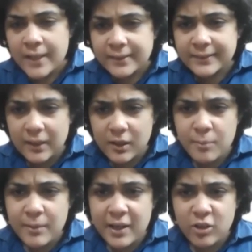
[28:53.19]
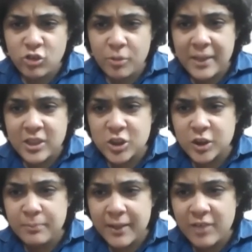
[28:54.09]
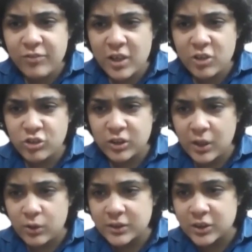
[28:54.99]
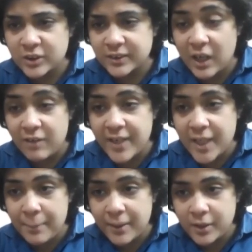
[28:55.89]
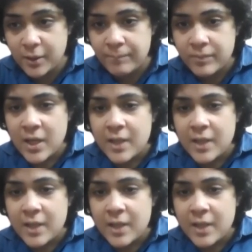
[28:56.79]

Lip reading: The Sangam literature mentions many flourishing towns such as Kaveri Patnam.